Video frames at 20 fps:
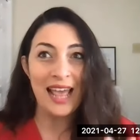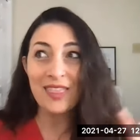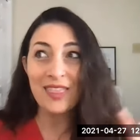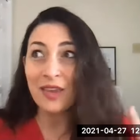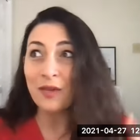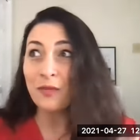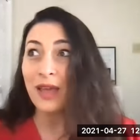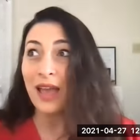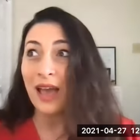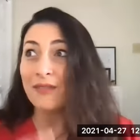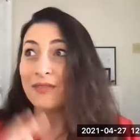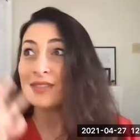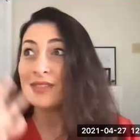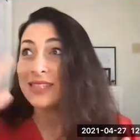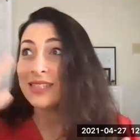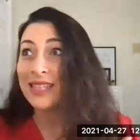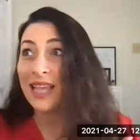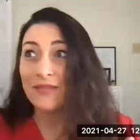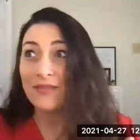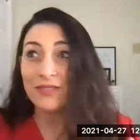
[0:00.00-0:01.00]
And then we have
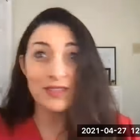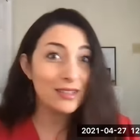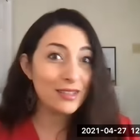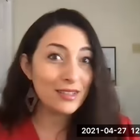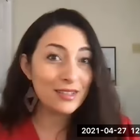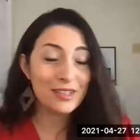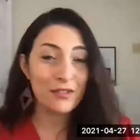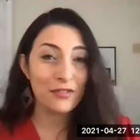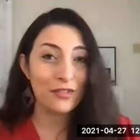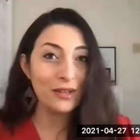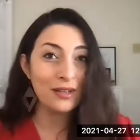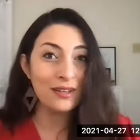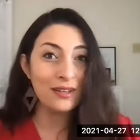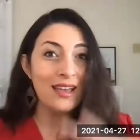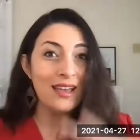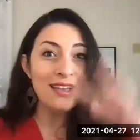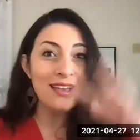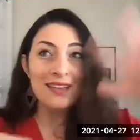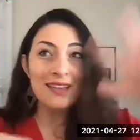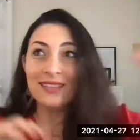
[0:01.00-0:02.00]
seven
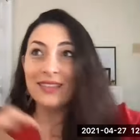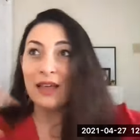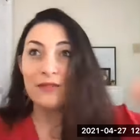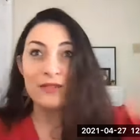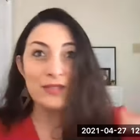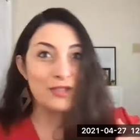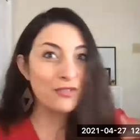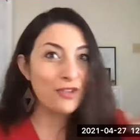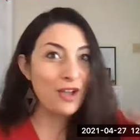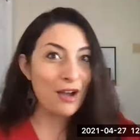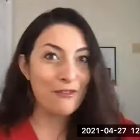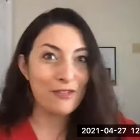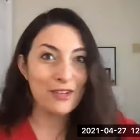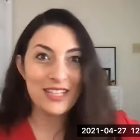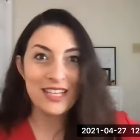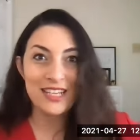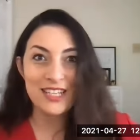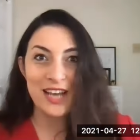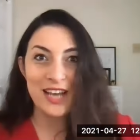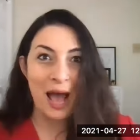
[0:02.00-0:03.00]
different levels of
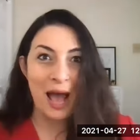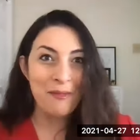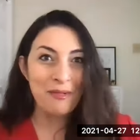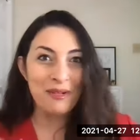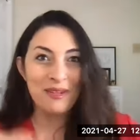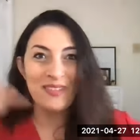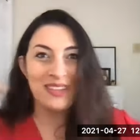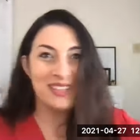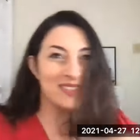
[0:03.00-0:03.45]
conversation happening.